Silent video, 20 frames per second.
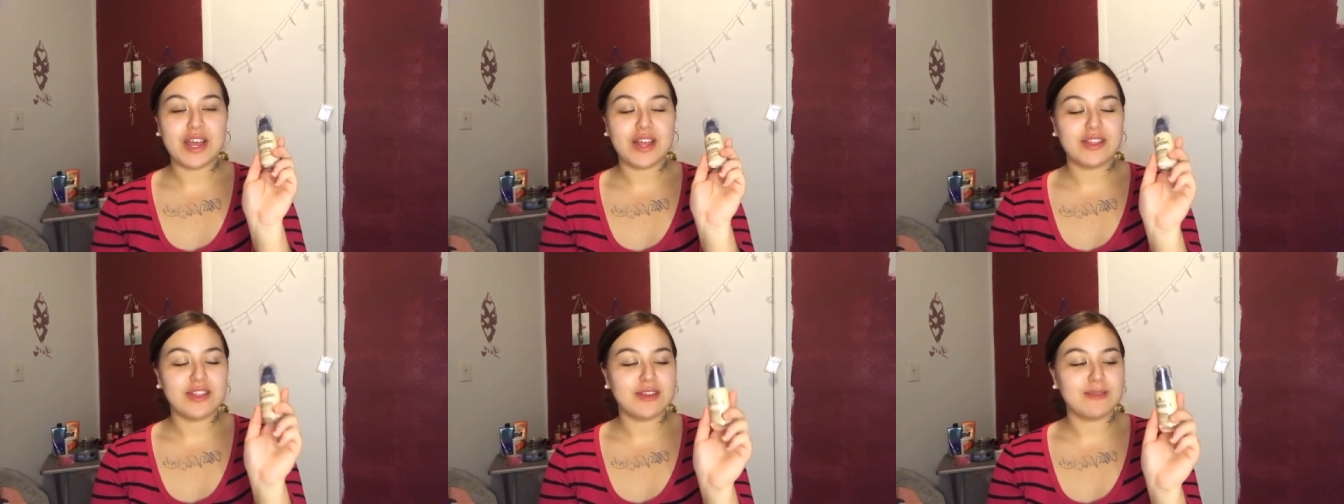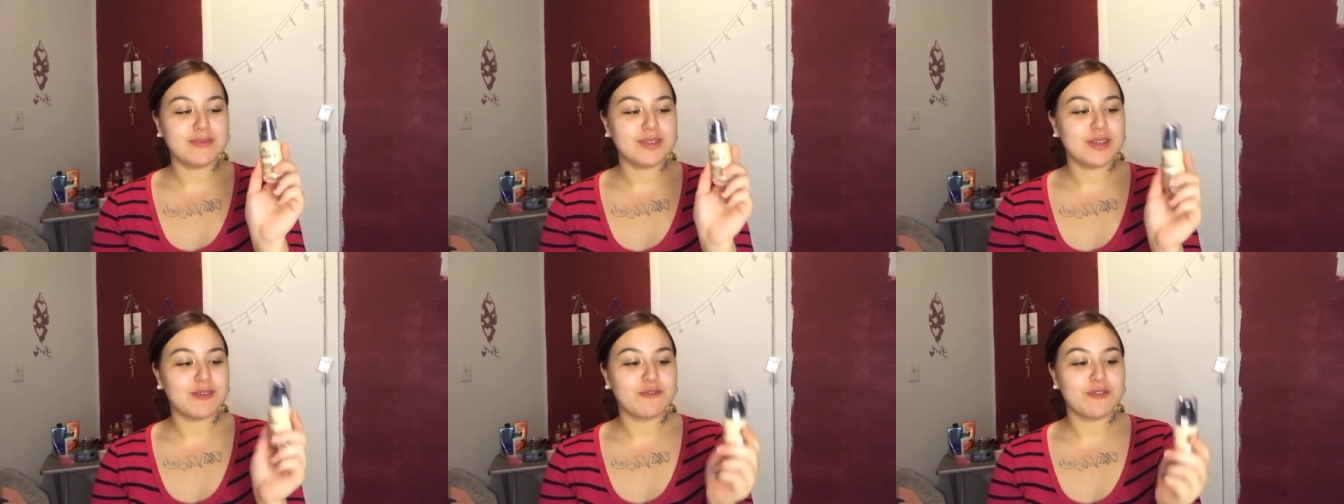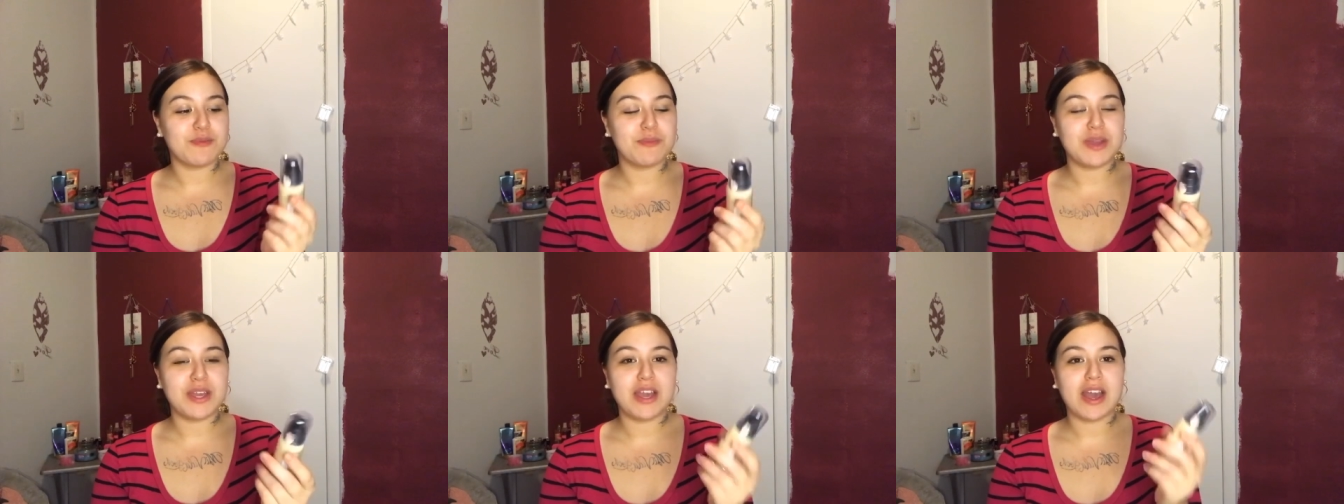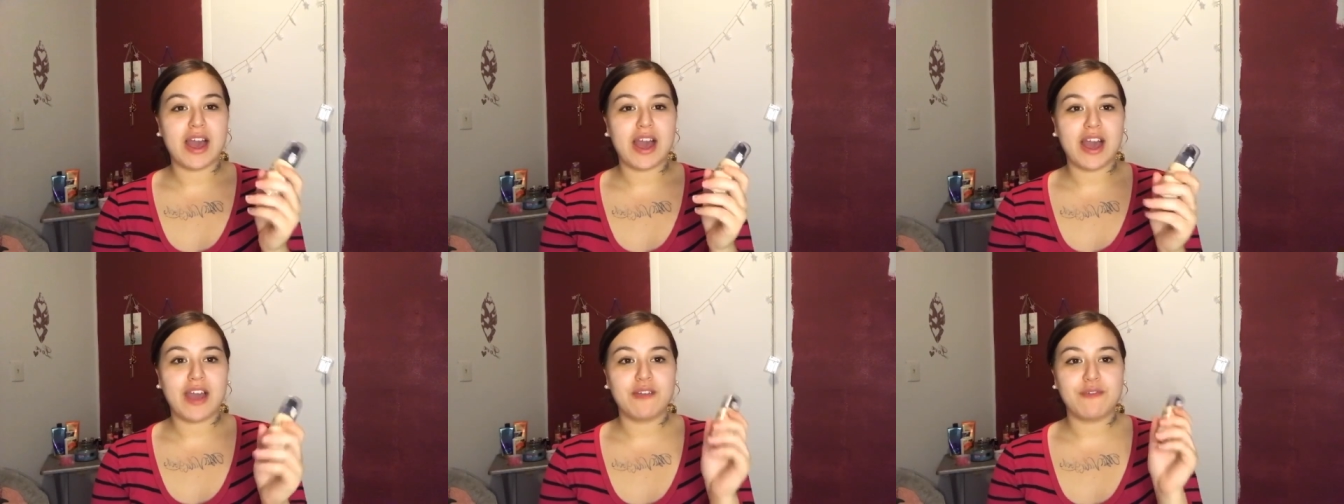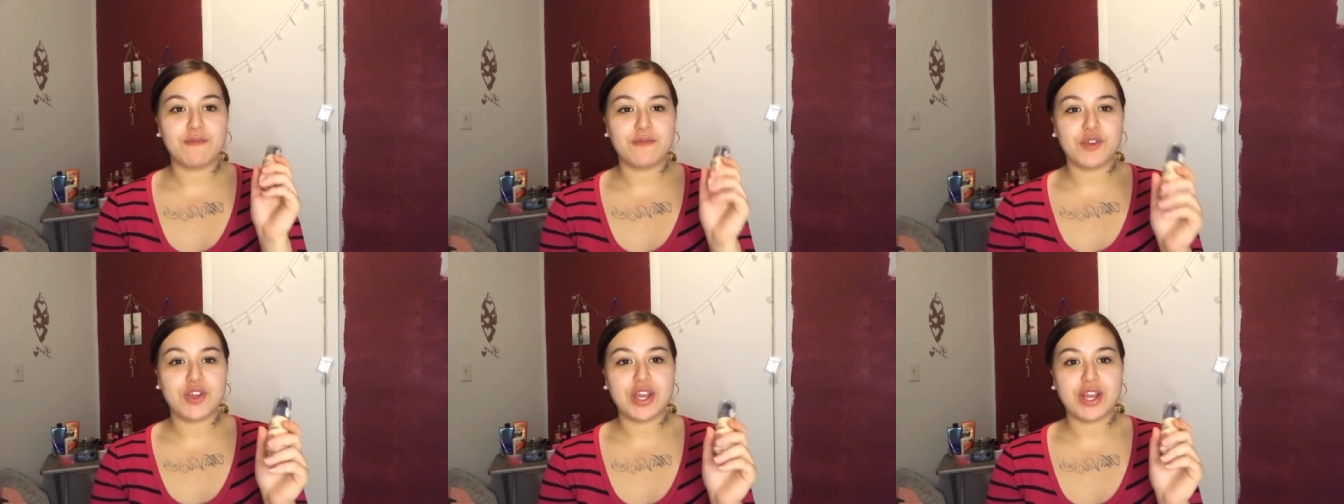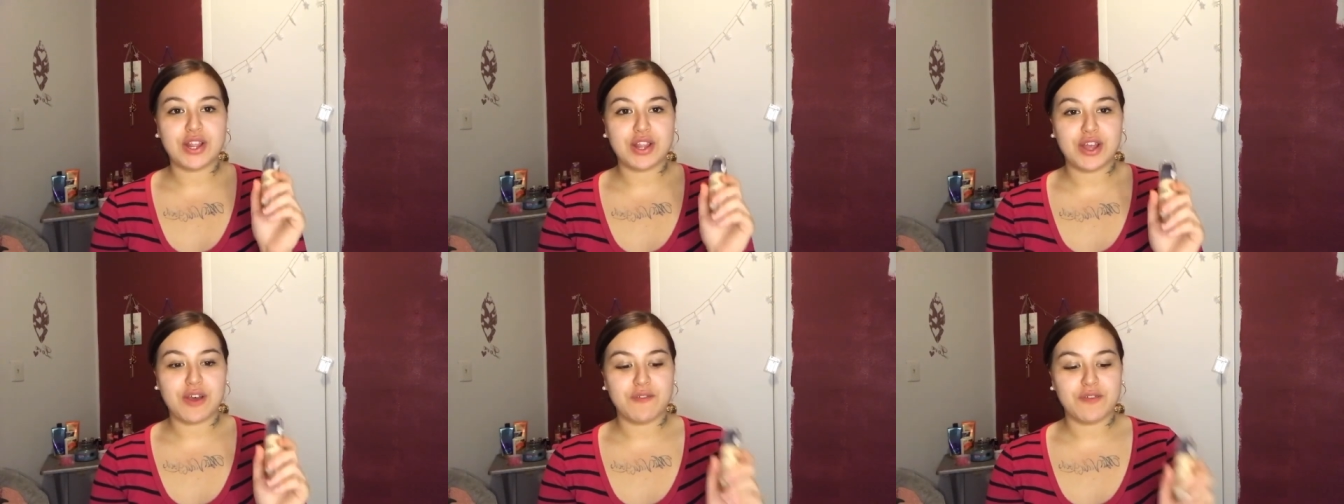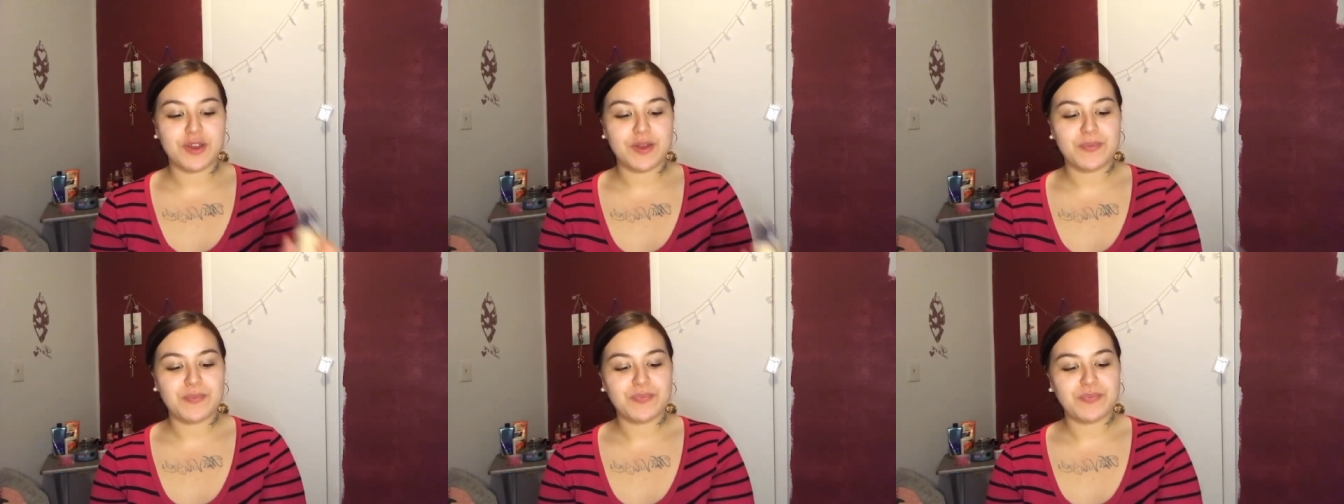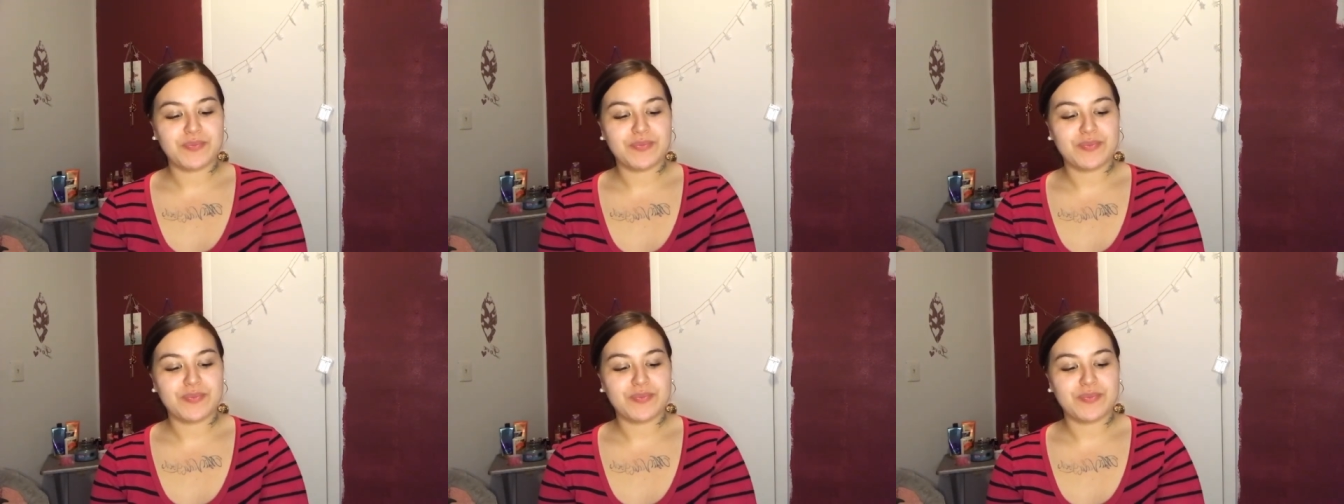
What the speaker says: a thumbs up for me. I freaking love it.